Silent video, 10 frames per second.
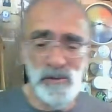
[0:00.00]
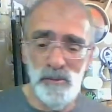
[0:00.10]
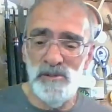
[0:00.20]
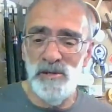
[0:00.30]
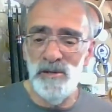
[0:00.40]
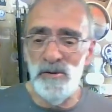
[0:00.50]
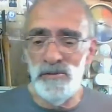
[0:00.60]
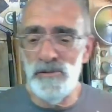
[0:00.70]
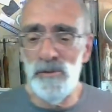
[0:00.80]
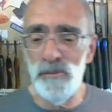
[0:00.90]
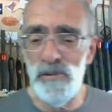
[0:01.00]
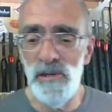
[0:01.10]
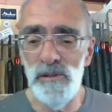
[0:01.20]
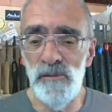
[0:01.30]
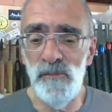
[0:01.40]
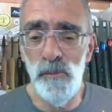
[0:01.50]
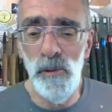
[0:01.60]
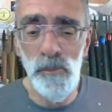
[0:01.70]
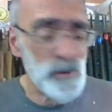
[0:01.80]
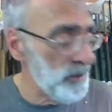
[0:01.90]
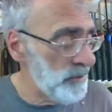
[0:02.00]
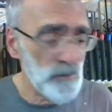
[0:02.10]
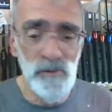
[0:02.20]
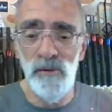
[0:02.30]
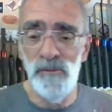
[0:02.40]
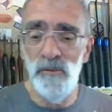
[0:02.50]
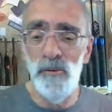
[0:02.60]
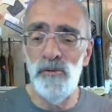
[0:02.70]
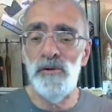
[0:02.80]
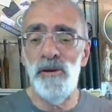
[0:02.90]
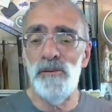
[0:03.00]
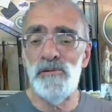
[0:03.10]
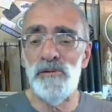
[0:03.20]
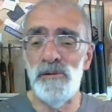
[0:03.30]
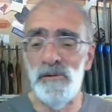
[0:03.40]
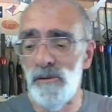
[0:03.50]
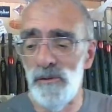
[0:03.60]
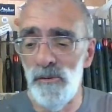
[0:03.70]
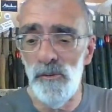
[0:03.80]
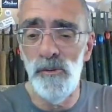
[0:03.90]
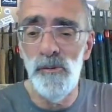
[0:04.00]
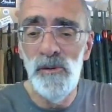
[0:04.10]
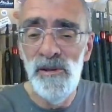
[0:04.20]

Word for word: I would say 99% of people here, I, have heard your names and I, I know you